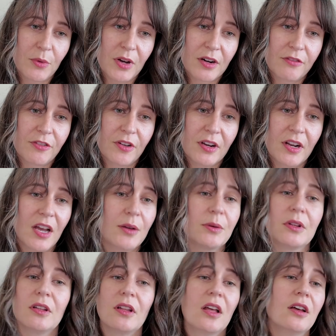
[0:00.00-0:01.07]
waterfront. I
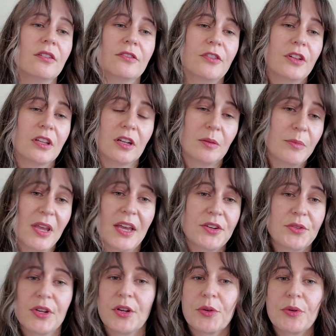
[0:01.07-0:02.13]
would love a little
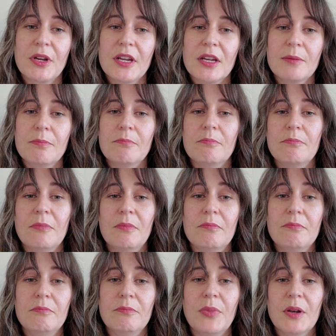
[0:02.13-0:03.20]
meandering creek,
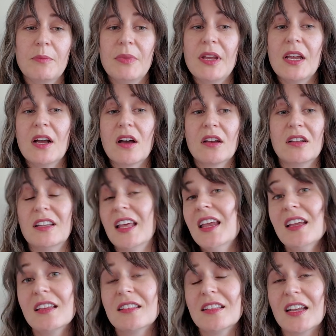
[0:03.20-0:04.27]
but being on a
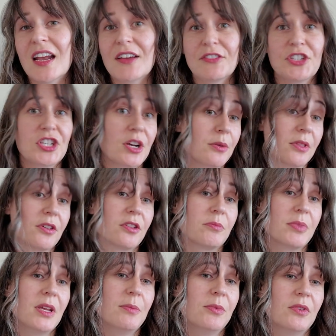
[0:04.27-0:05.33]
lake that I have to share with other
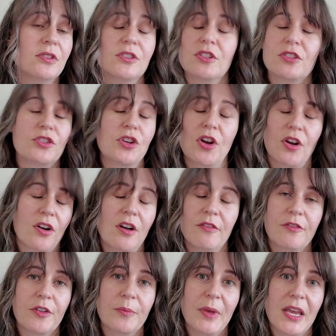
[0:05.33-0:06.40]
people is a turnoff
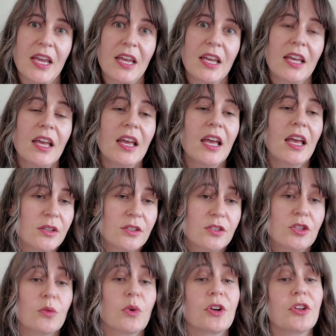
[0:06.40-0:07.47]
for me.
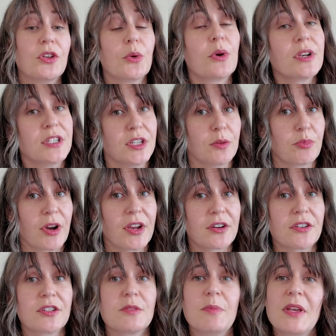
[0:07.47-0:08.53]
So what are your deal
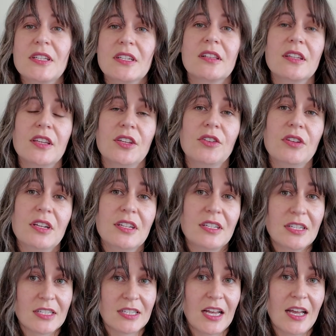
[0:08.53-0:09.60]
breakers? Basically, you need to
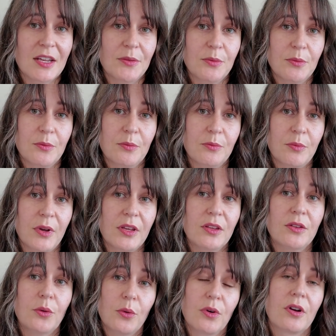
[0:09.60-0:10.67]
decide
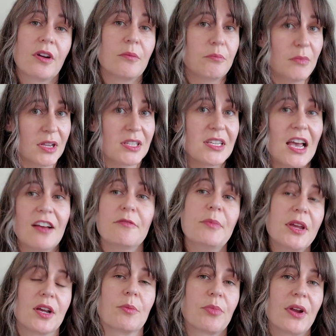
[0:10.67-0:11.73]
what your must-have
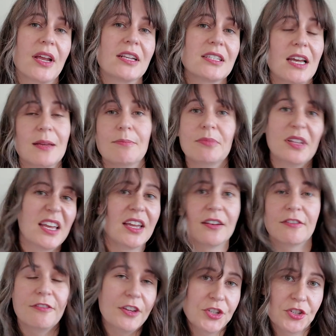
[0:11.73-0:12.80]
make-or-break type land
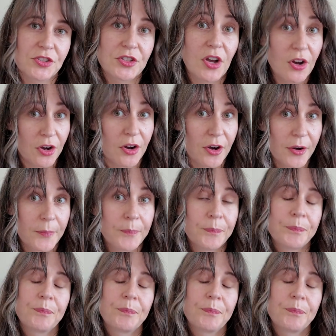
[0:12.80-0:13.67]
features are.